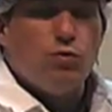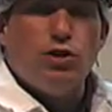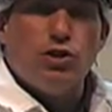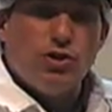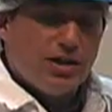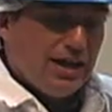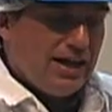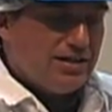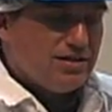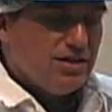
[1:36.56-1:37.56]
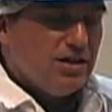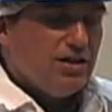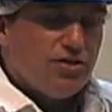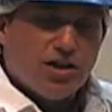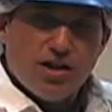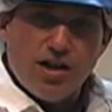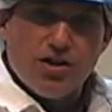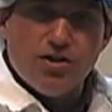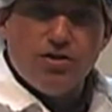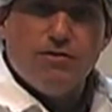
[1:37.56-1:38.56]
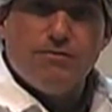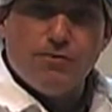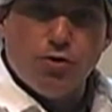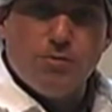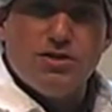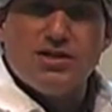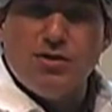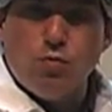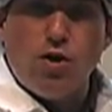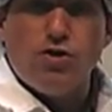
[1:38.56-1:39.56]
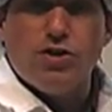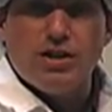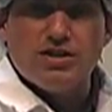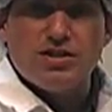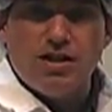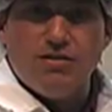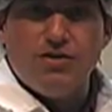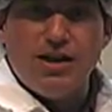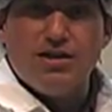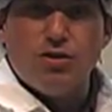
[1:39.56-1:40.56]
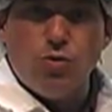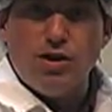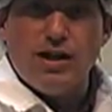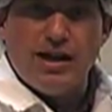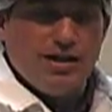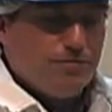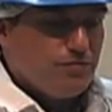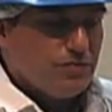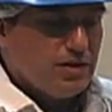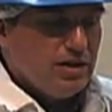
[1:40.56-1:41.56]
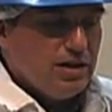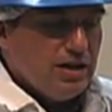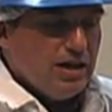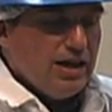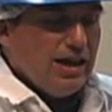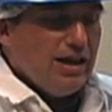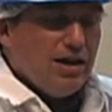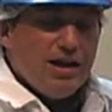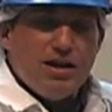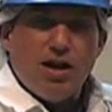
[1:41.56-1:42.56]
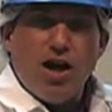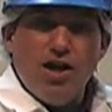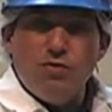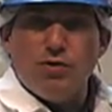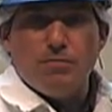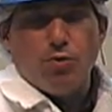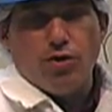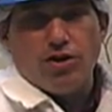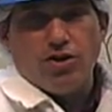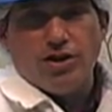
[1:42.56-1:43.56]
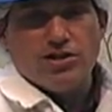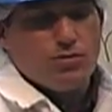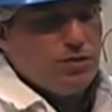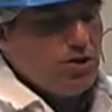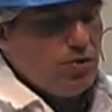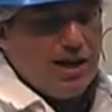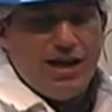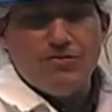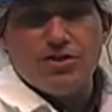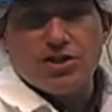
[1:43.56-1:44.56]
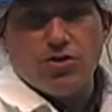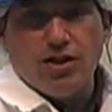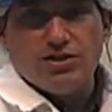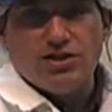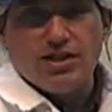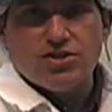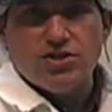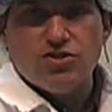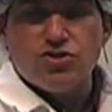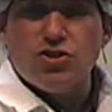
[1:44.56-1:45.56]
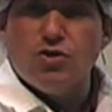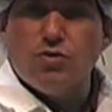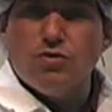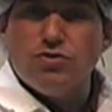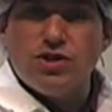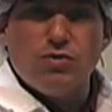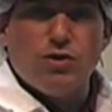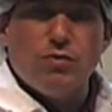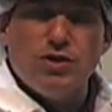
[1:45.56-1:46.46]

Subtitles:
look at the color, firmness, and wateriness of that loin eye. In an unribbed pork carcass, we don't have this cross-section, so generally we